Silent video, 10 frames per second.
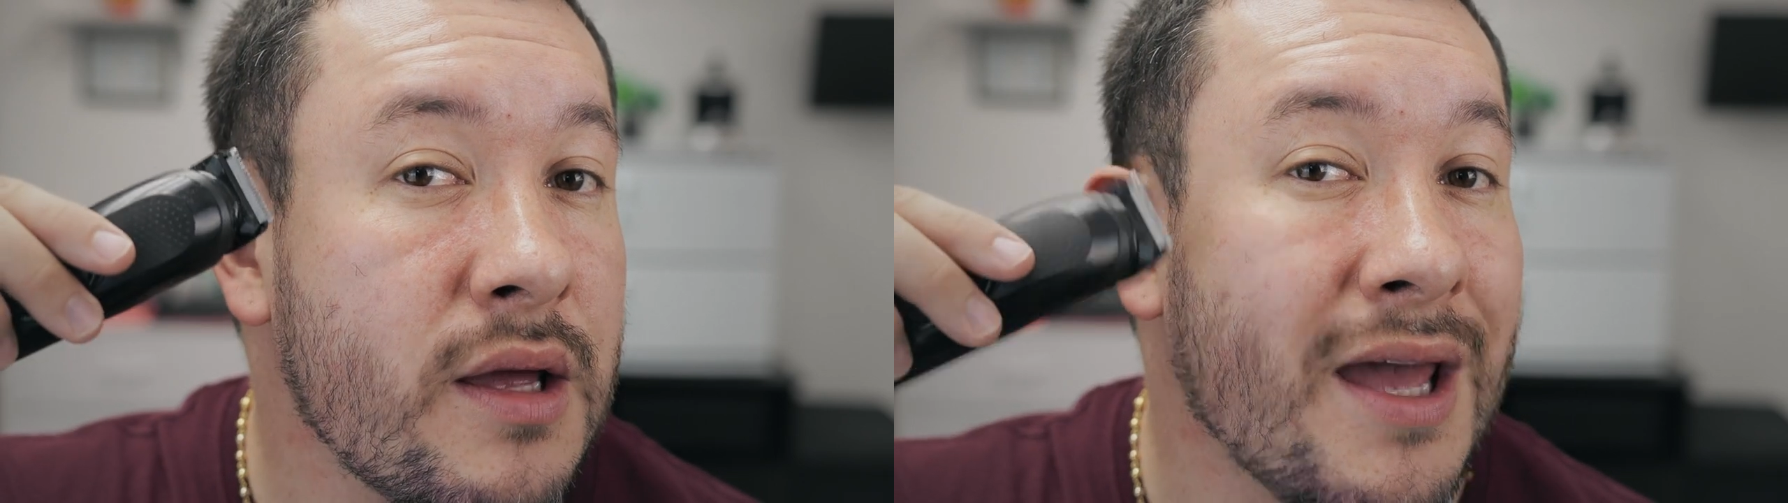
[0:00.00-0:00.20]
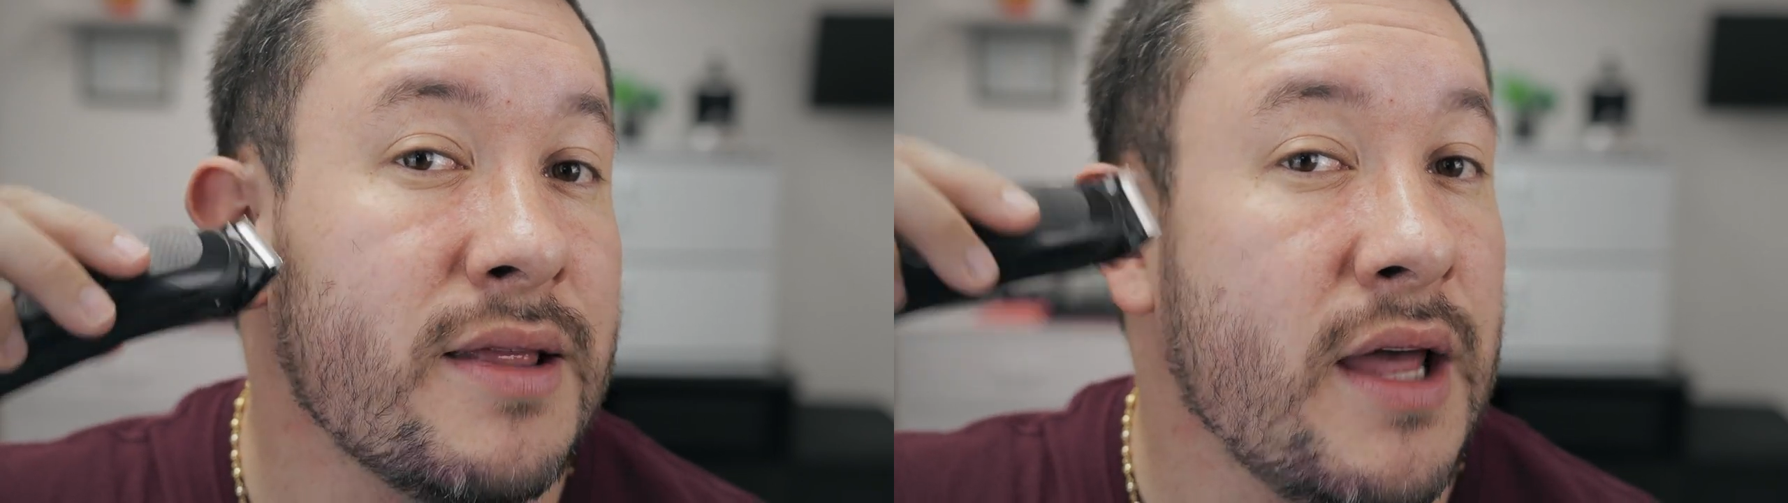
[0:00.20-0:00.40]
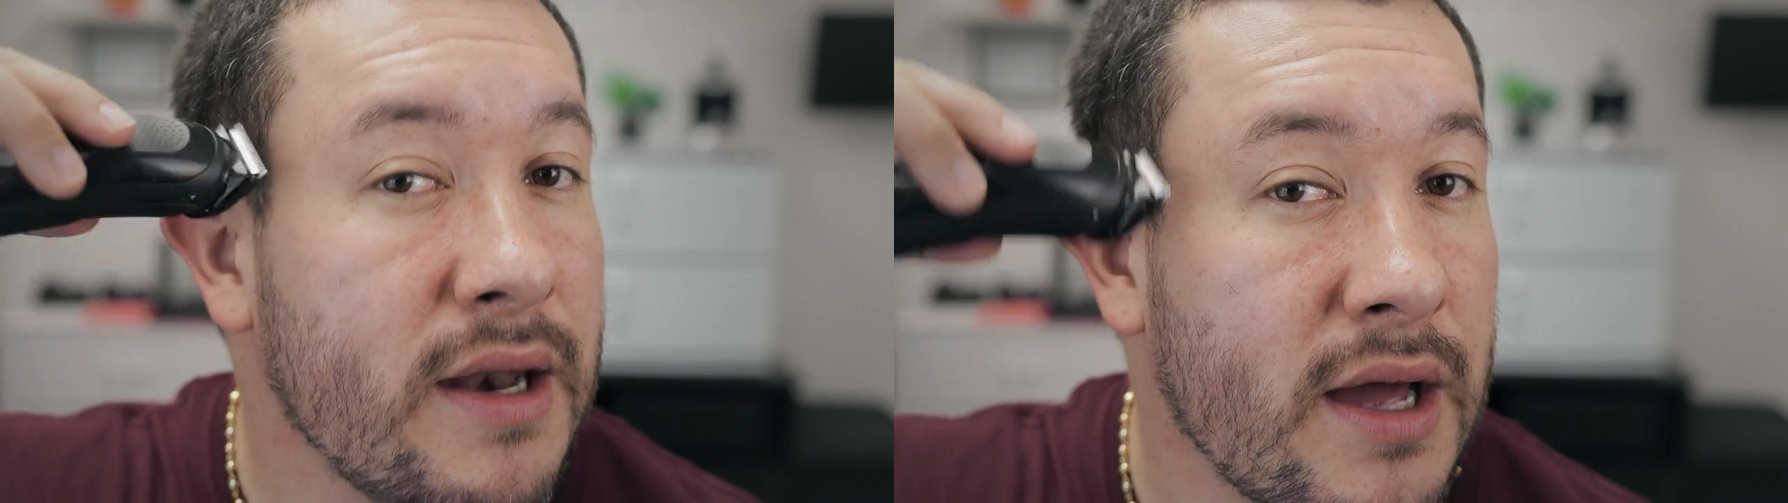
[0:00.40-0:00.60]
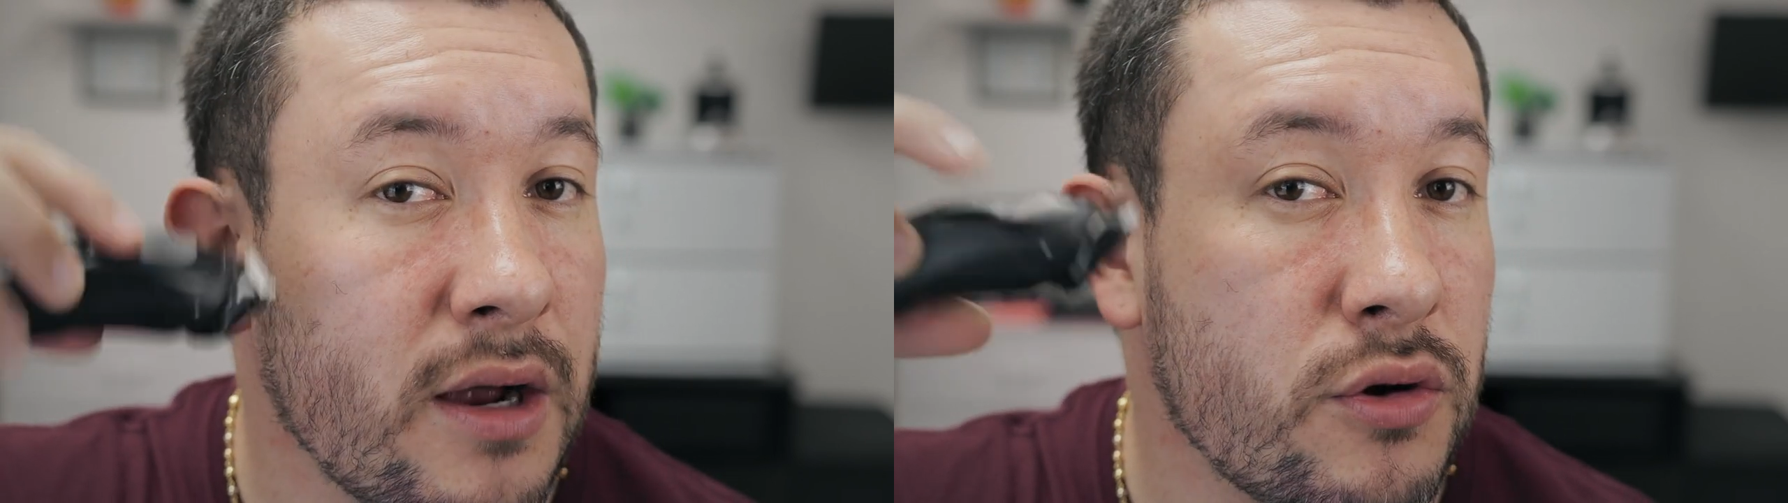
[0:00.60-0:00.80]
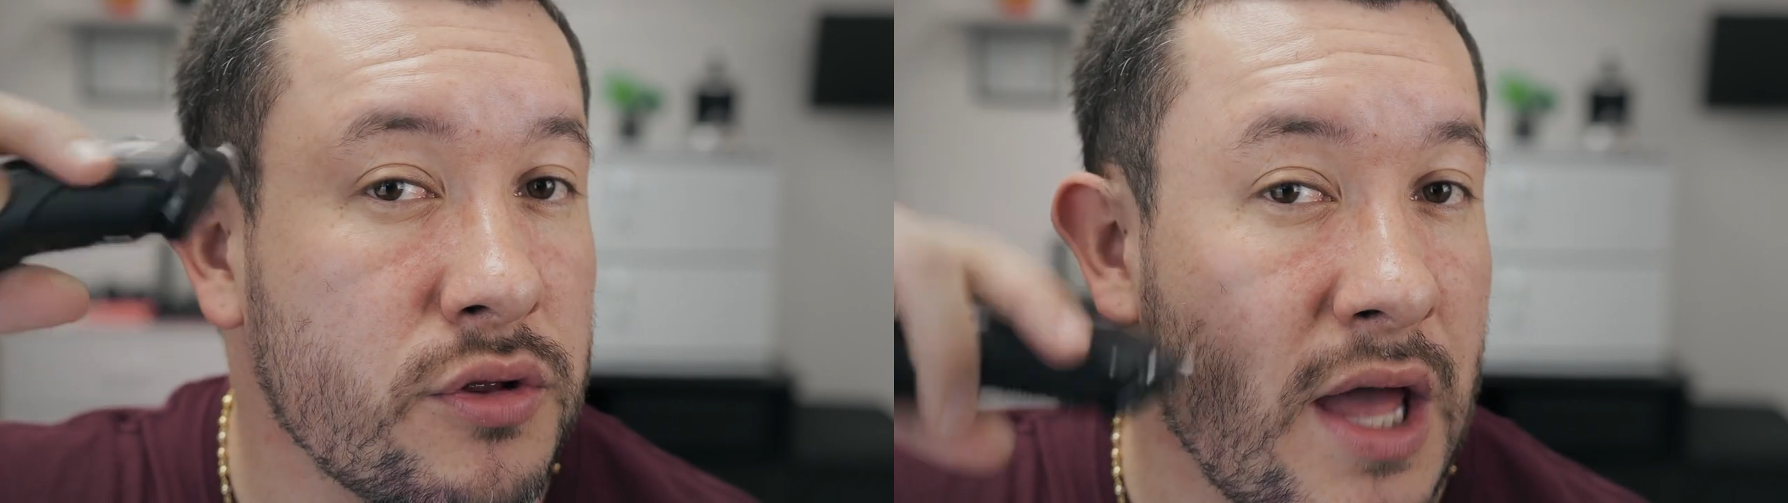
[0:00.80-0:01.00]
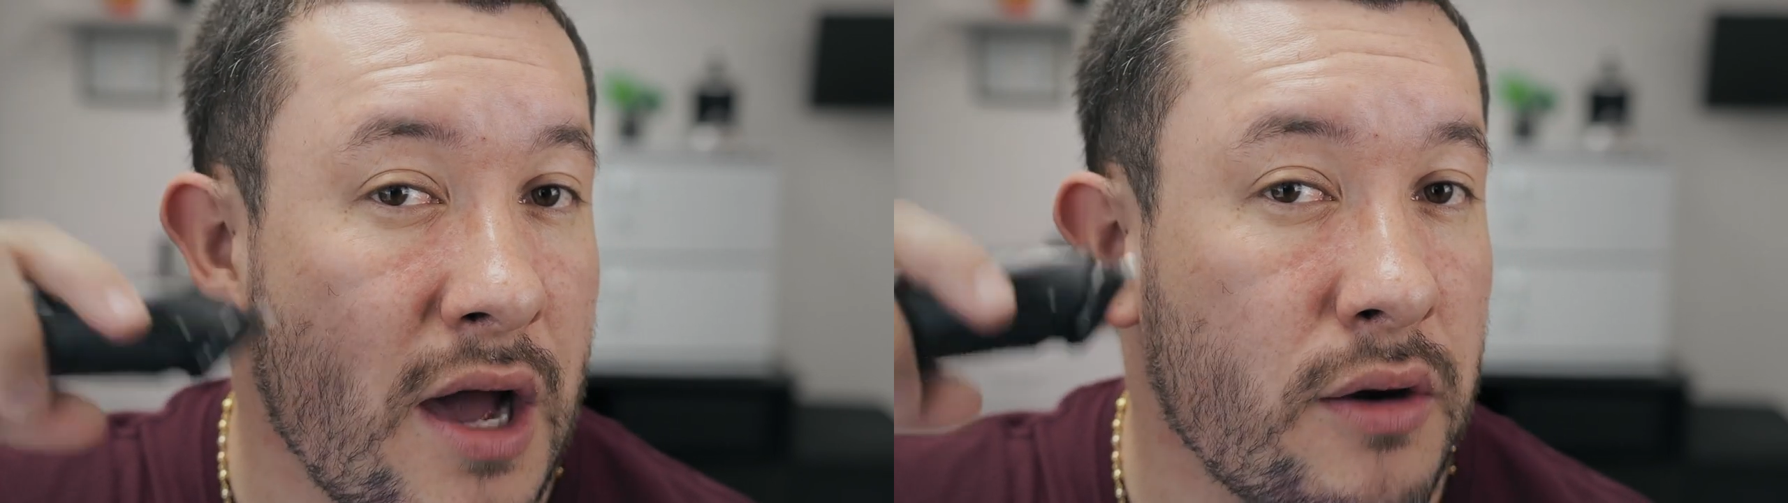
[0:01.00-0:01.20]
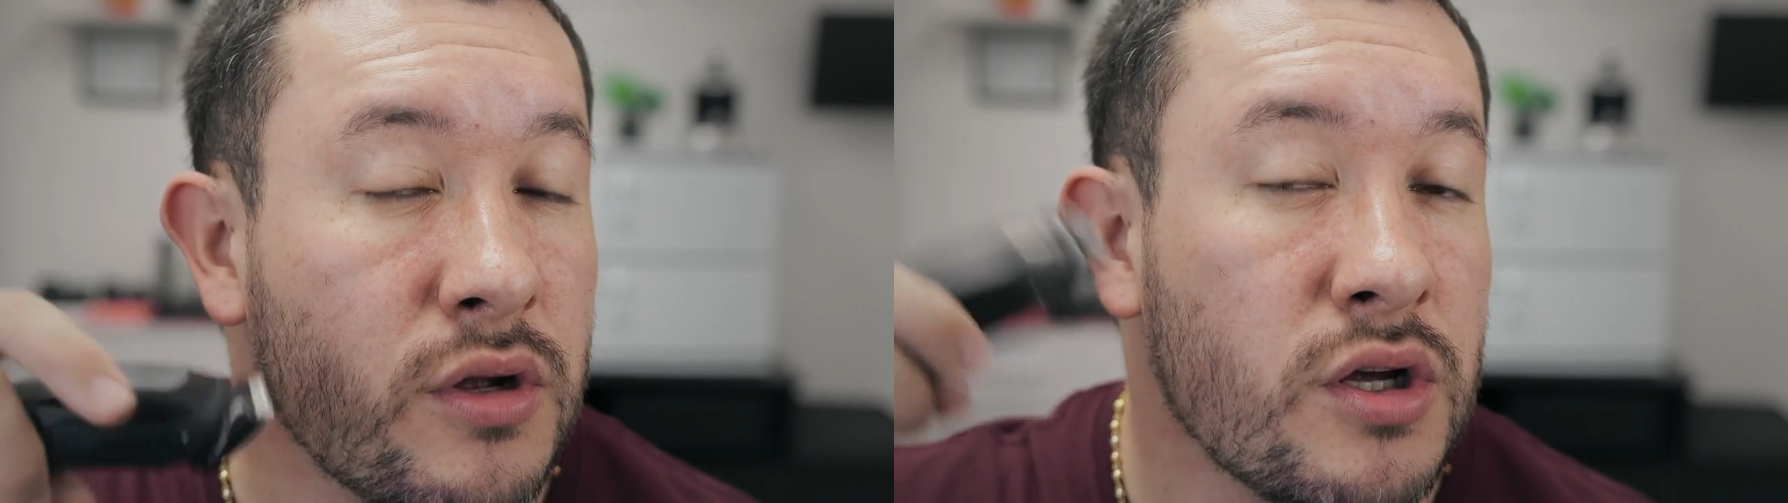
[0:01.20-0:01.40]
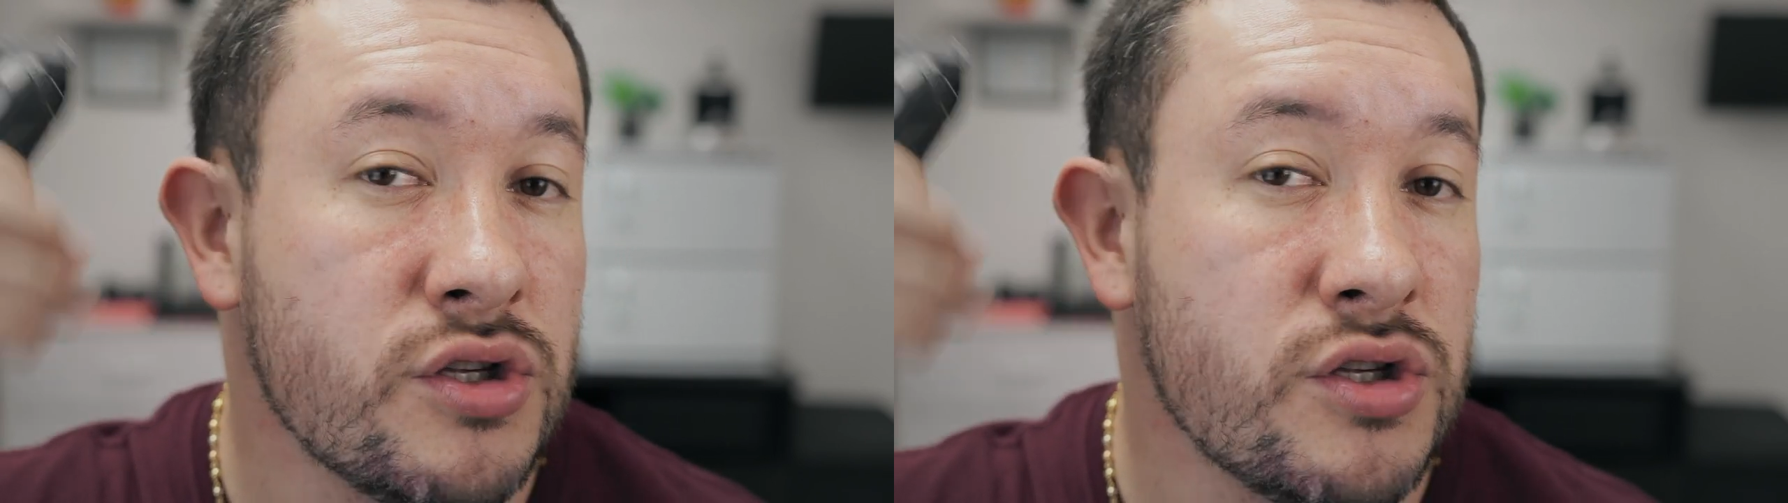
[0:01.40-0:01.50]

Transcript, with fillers: and then I go down